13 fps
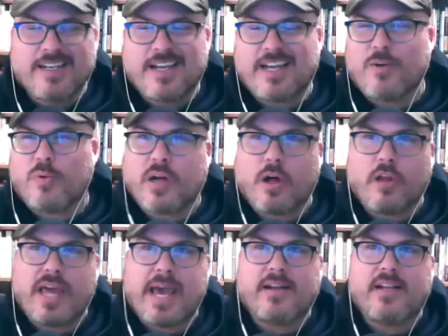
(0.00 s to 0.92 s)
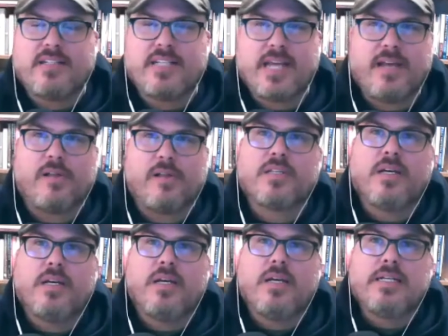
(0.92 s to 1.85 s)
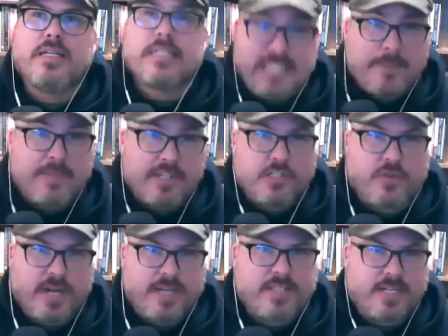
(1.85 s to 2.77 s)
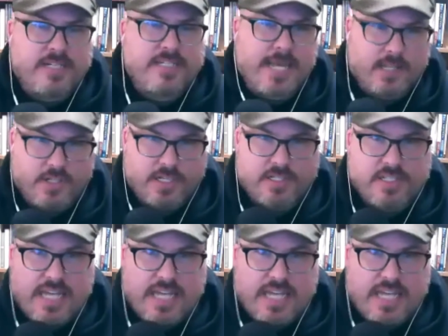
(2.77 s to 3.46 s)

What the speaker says: and what all that entails demonstrates an intelligence,